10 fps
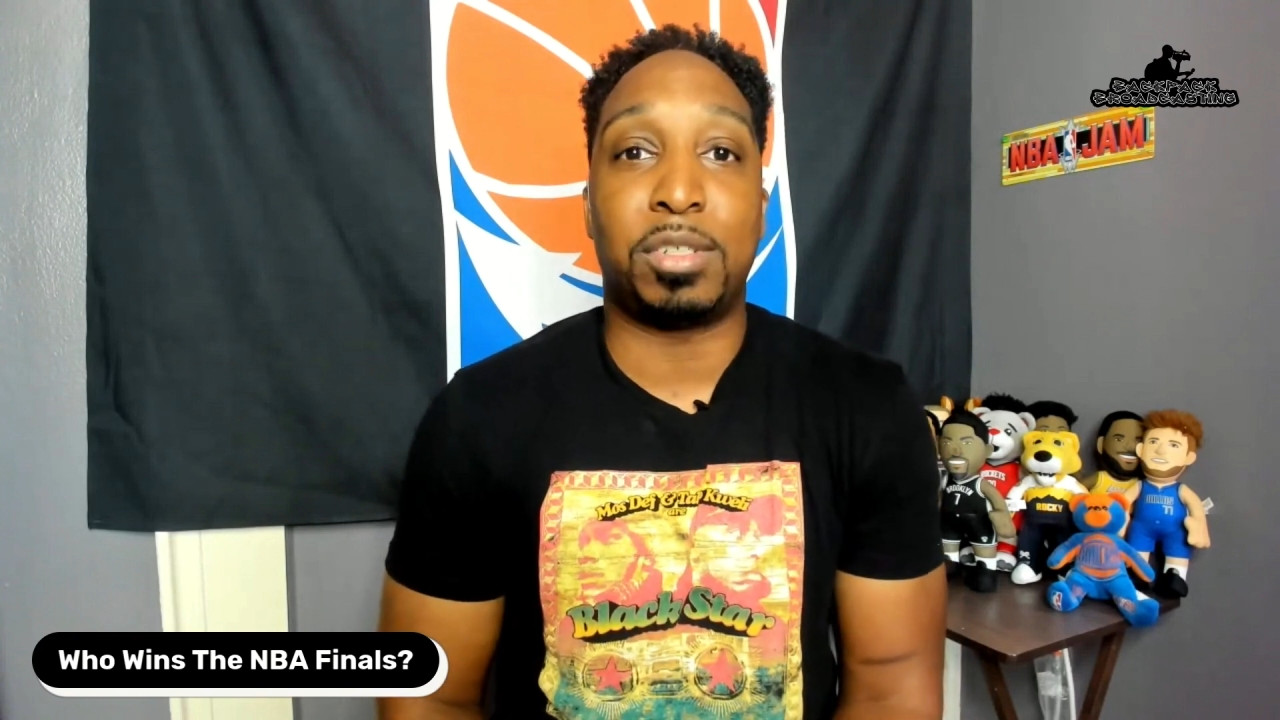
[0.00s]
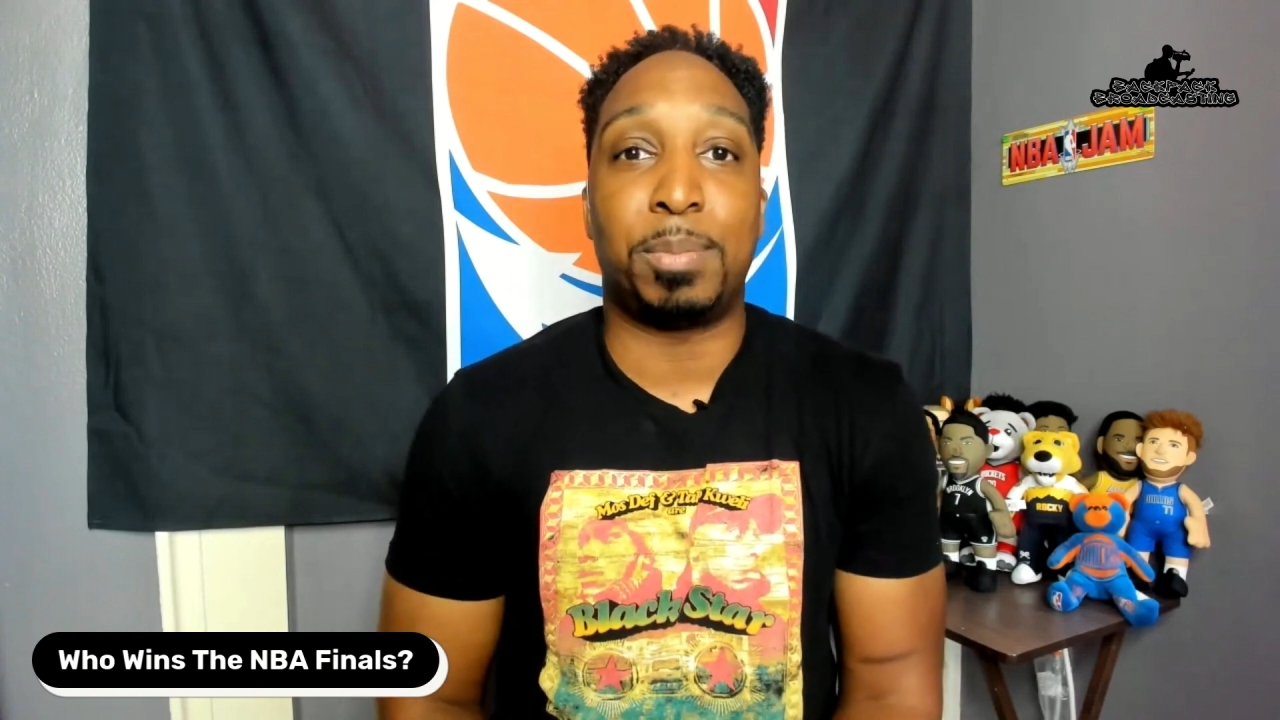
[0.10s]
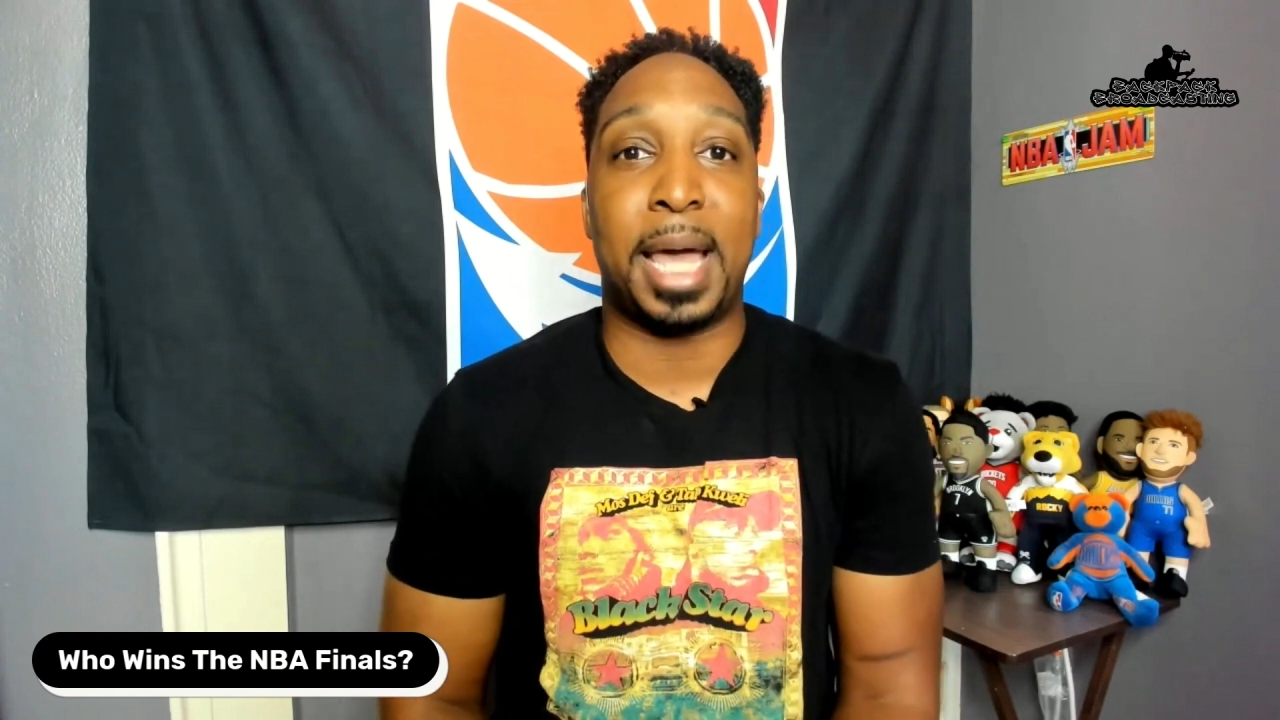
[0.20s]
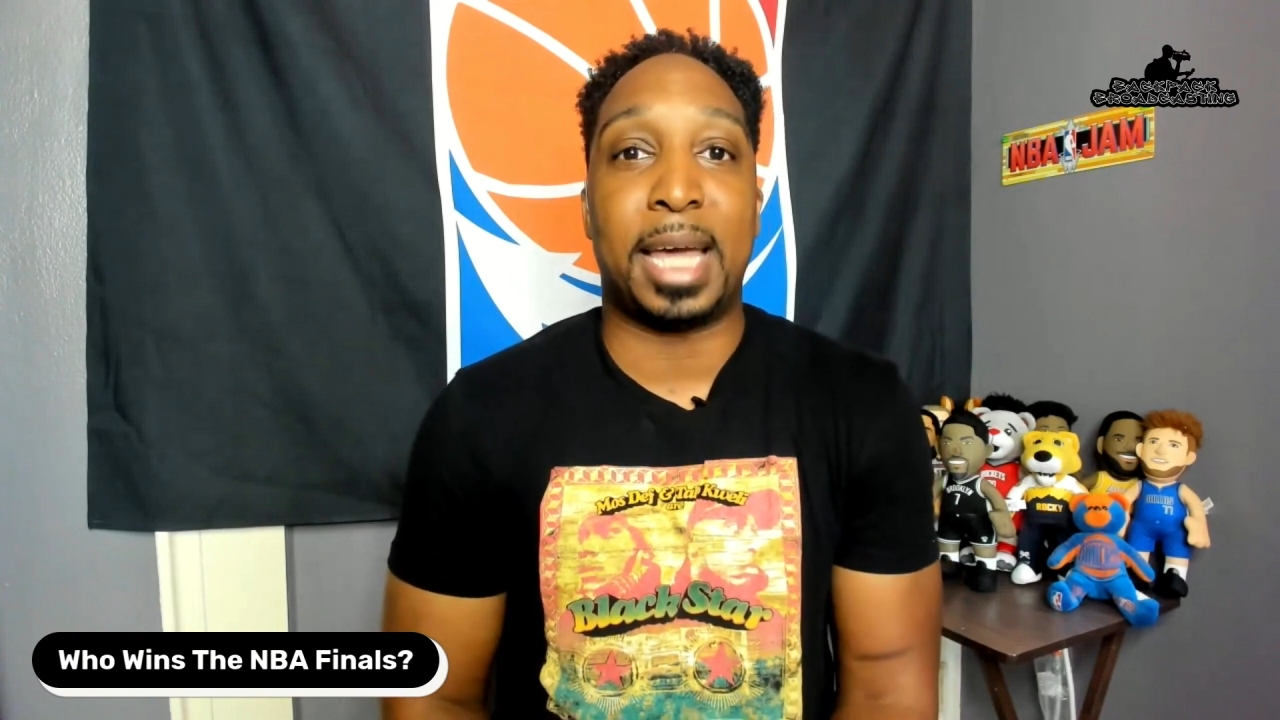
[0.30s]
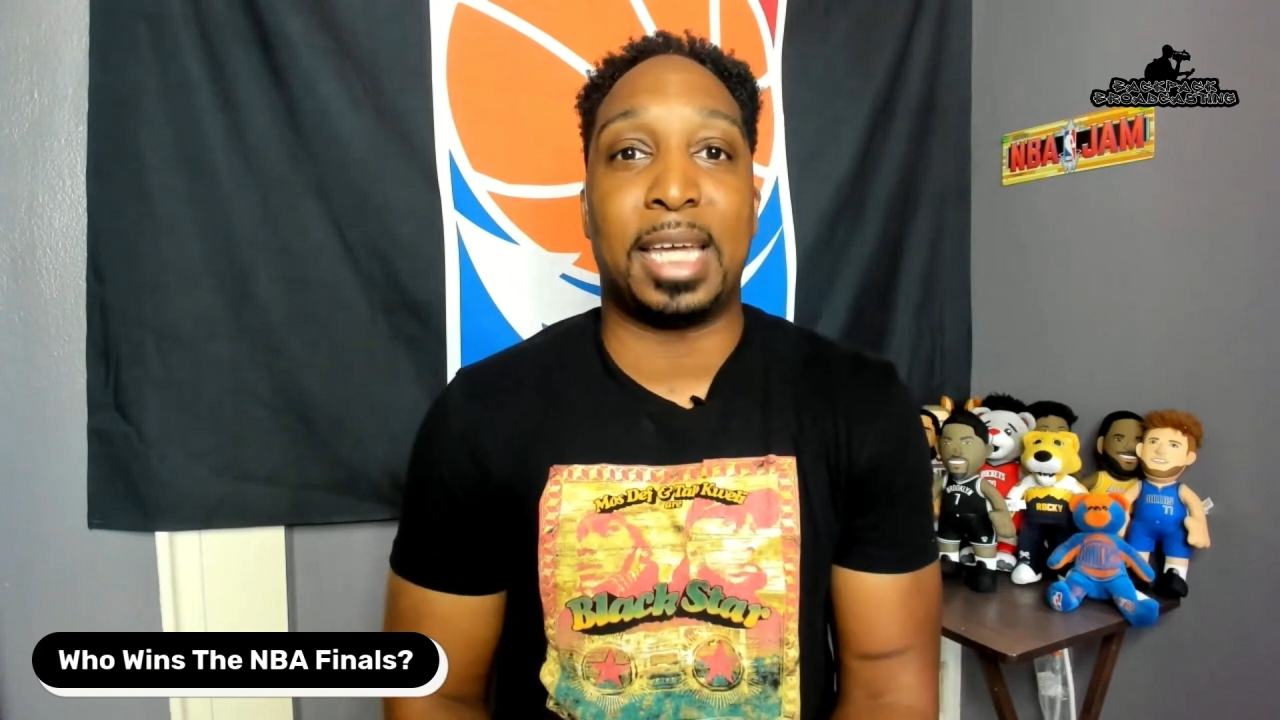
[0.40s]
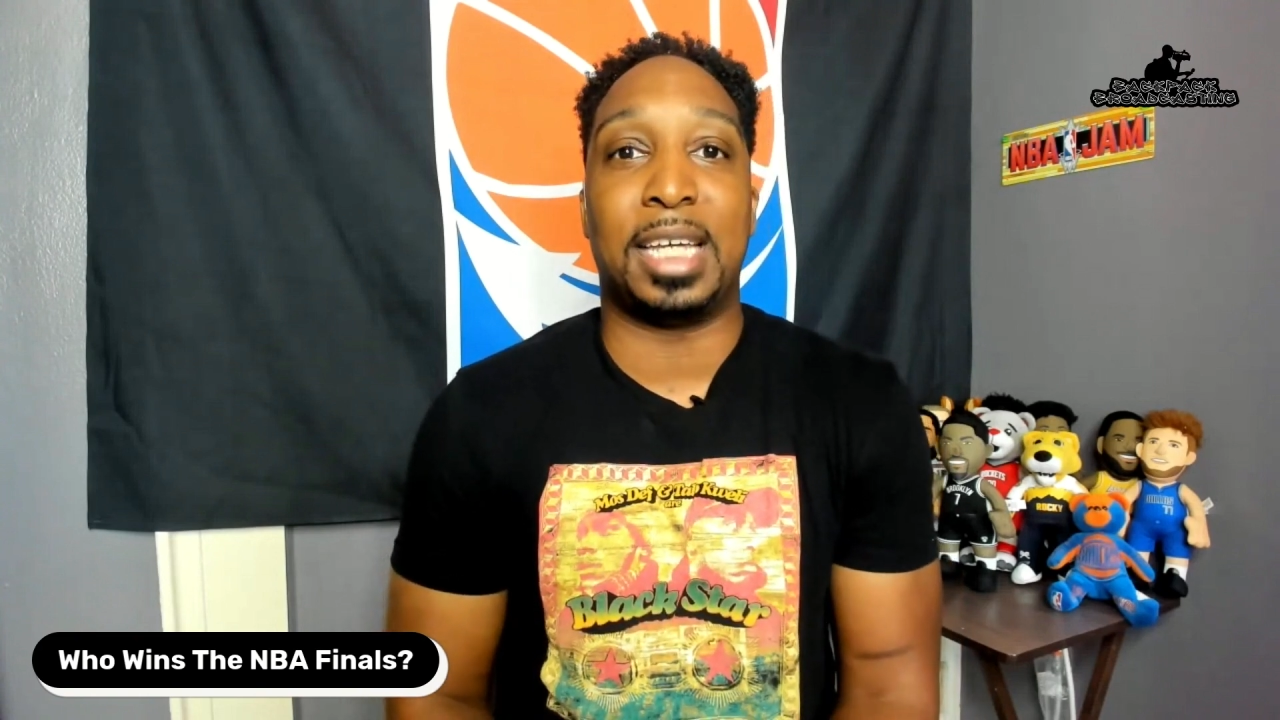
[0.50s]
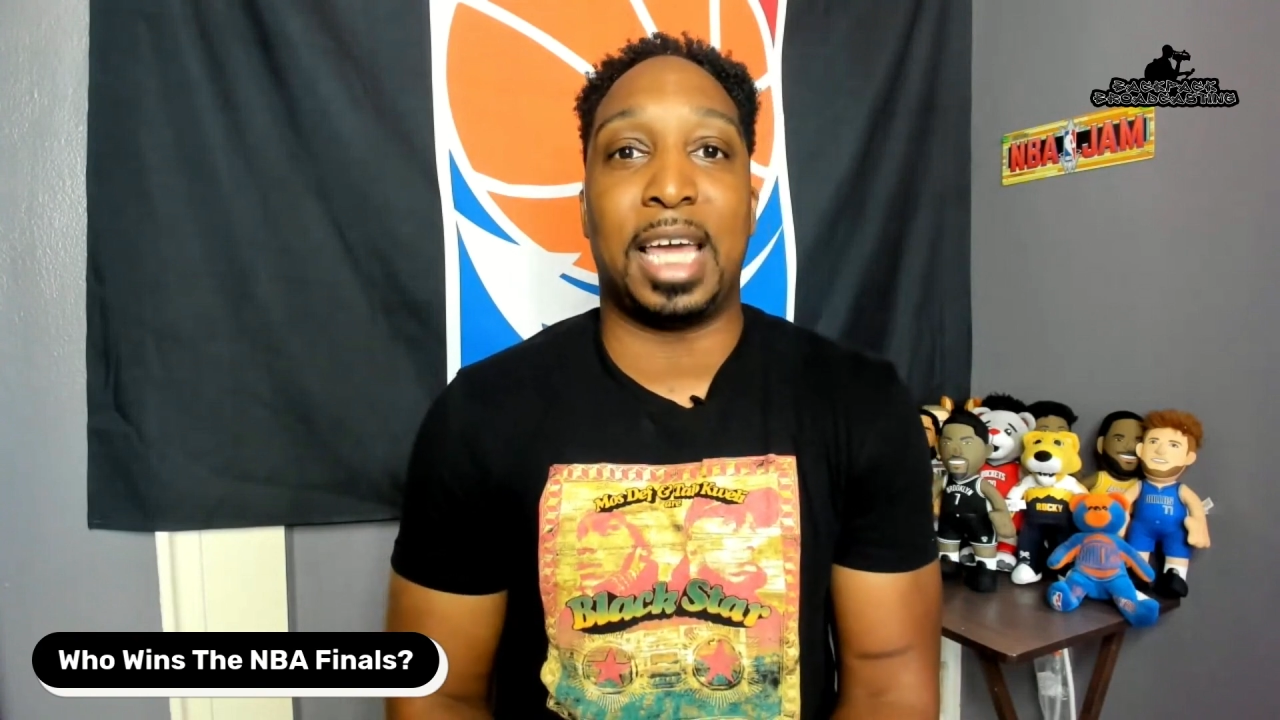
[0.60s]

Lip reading: back in